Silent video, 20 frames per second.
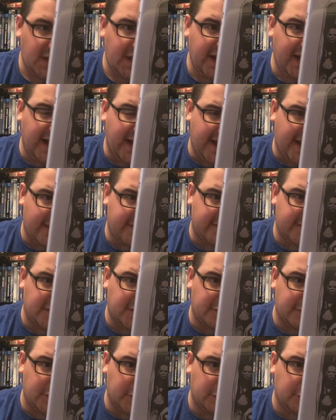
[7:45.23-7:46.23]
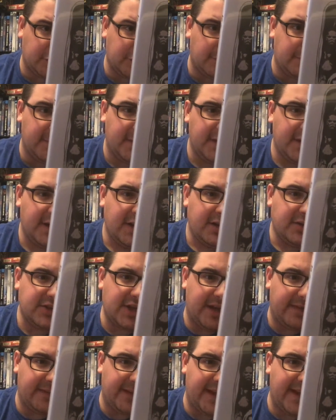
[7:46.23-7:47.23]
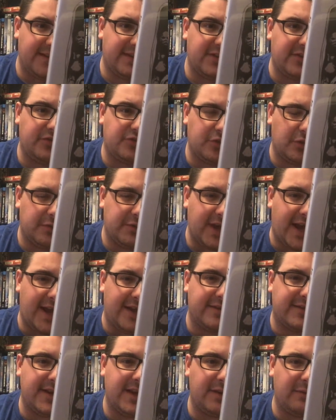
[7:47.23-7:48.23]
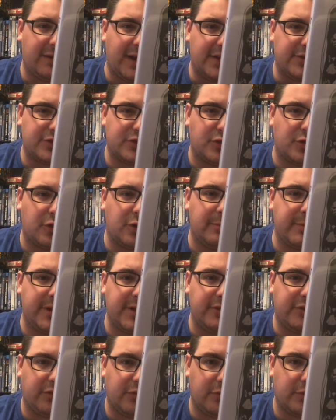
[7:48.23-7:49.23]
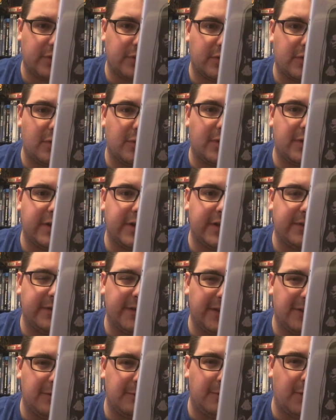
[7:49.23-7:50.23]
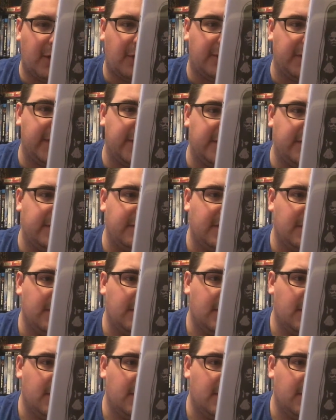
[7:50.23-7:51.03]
It has interviews from John Landis, Joe Dante, Roger Corman, Stuart Gordon, Leonard Maltin,